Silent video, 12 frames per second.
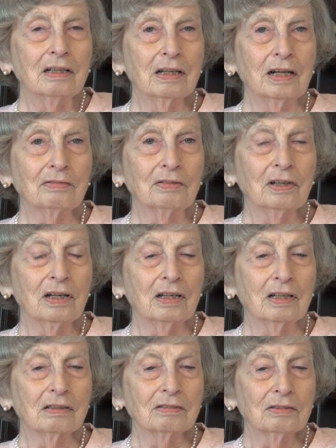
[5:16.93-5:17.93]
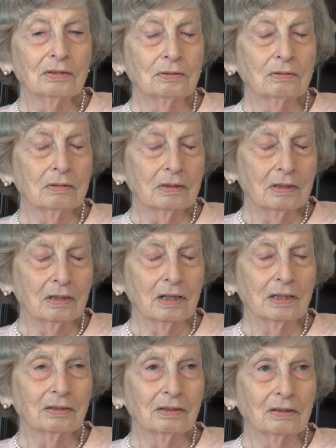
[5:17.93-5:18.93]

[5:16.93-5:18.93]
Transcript: left, and then I